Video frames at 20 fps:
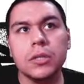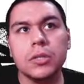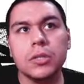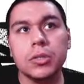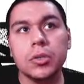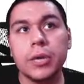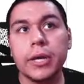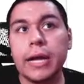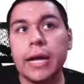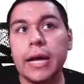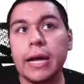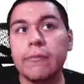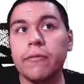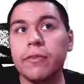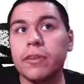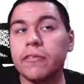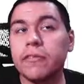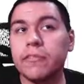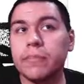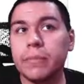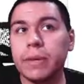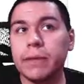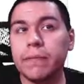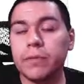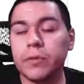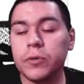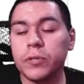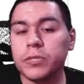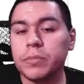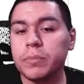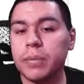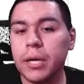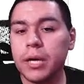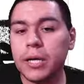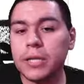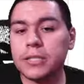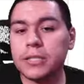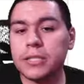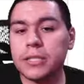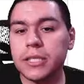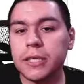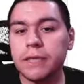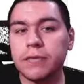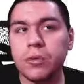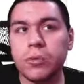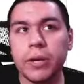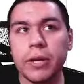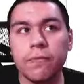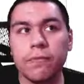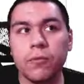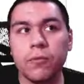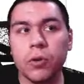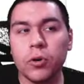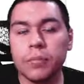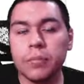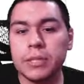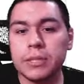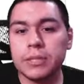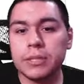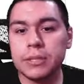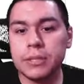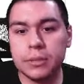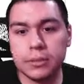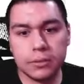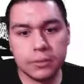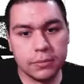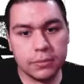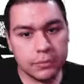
Do I have enough in my first box to give away 4 pieces?